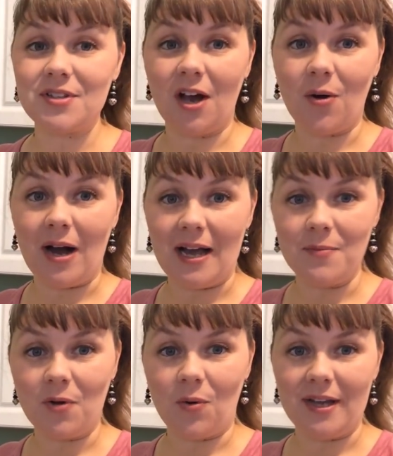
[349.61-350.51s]
So
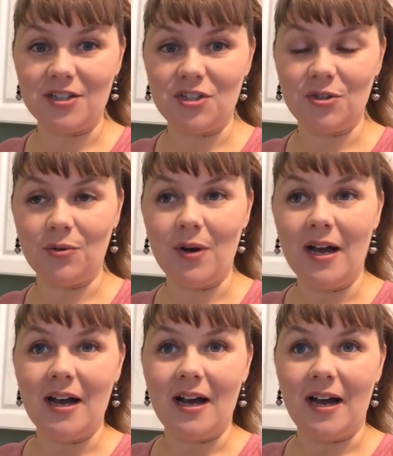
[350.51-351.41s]
I'm going to
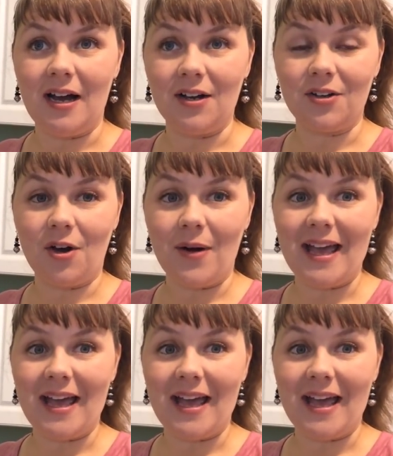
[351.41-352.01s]
go